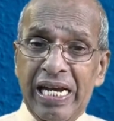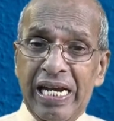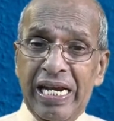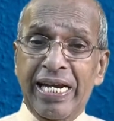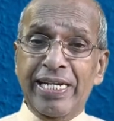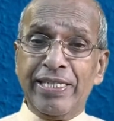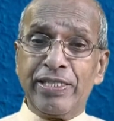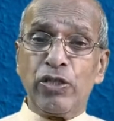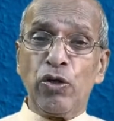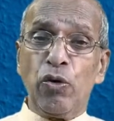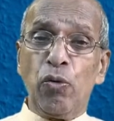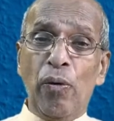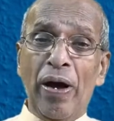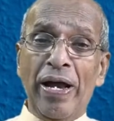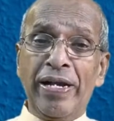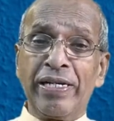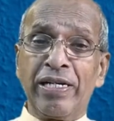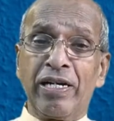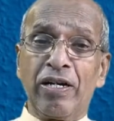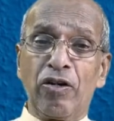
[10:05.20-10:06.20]
is
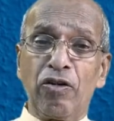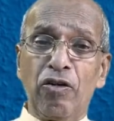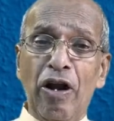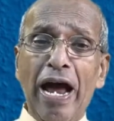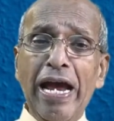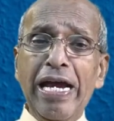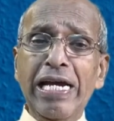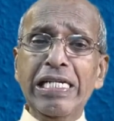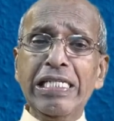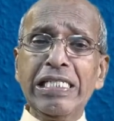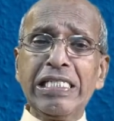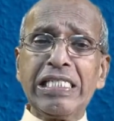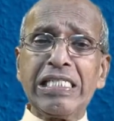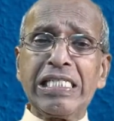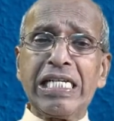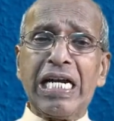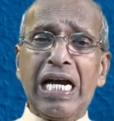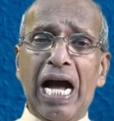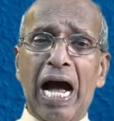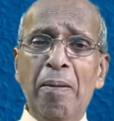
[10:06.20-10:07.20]
when
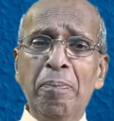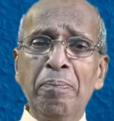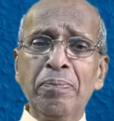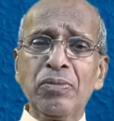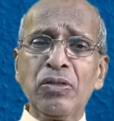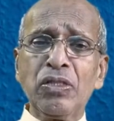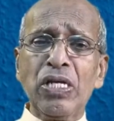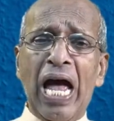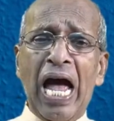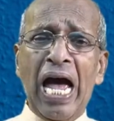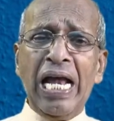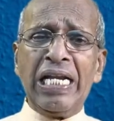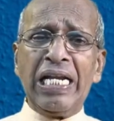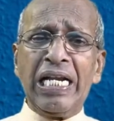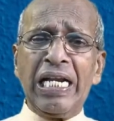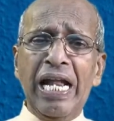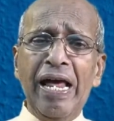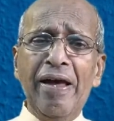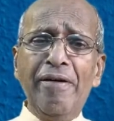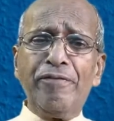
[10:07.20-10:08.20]
Christ comes
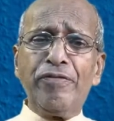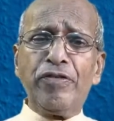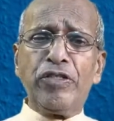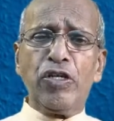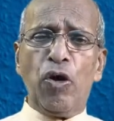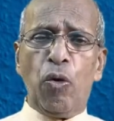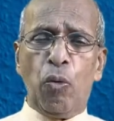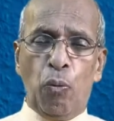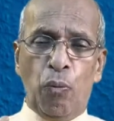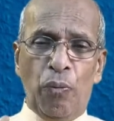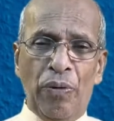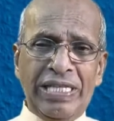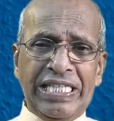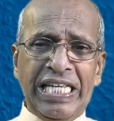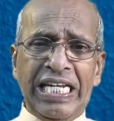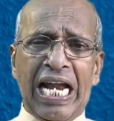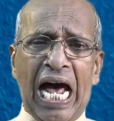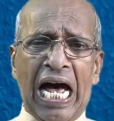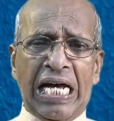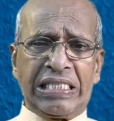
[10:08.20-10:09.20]
and lives
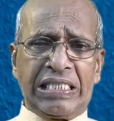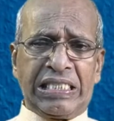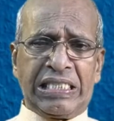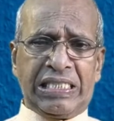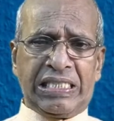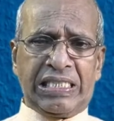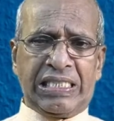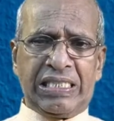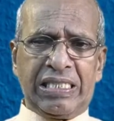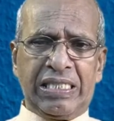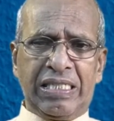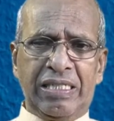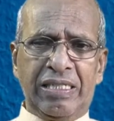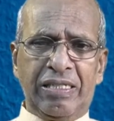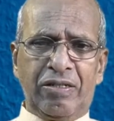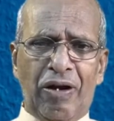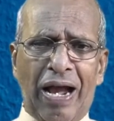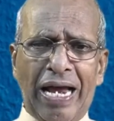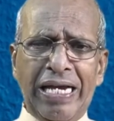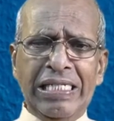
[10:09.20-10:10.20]
within us.
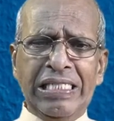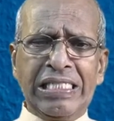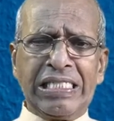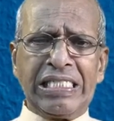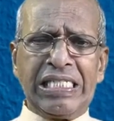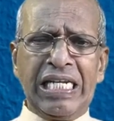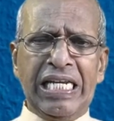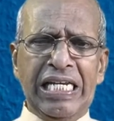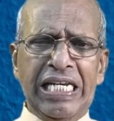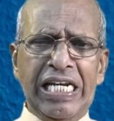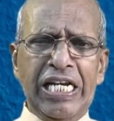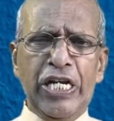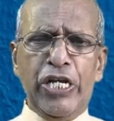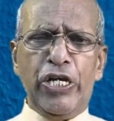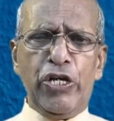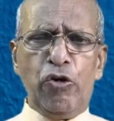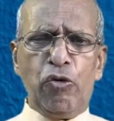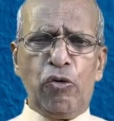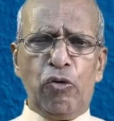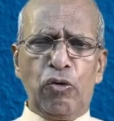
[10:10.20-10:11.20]
Christ in
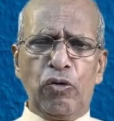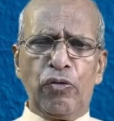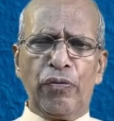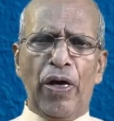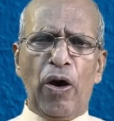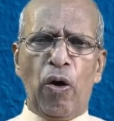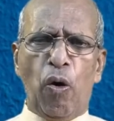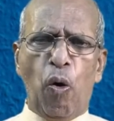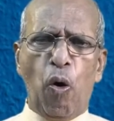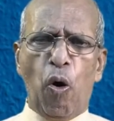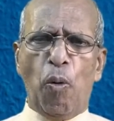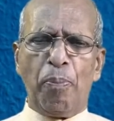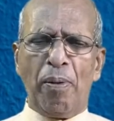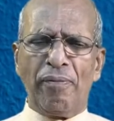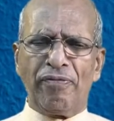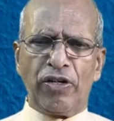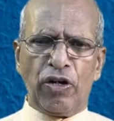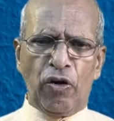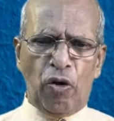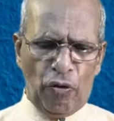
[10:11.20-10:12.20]
you, the hope
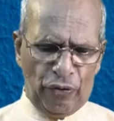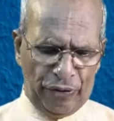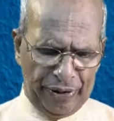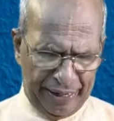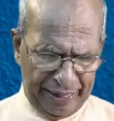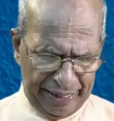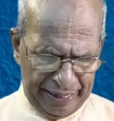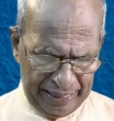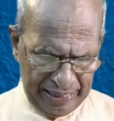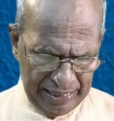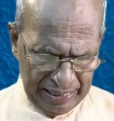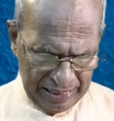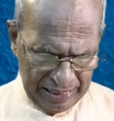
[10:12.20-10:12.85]
of glory.